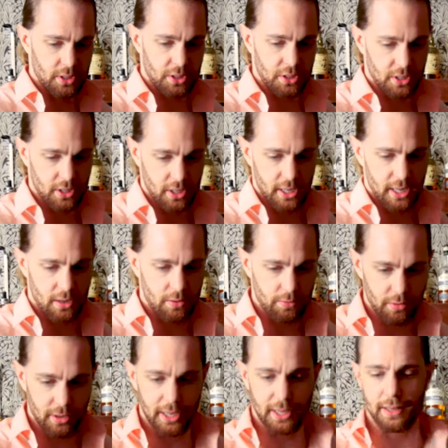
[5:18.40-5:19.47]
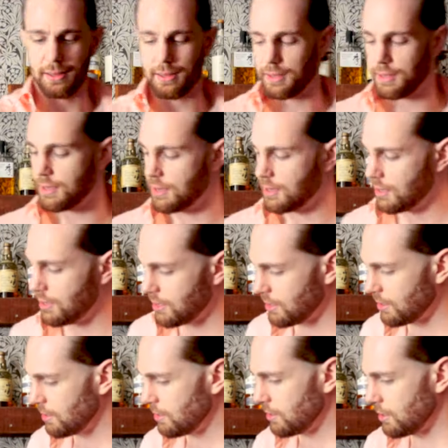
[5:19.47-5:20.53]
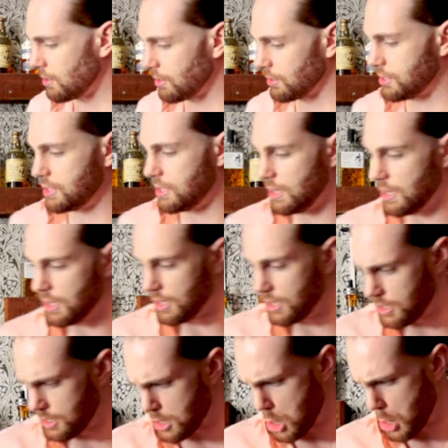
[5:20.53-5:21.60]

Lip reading: to start out with our tin.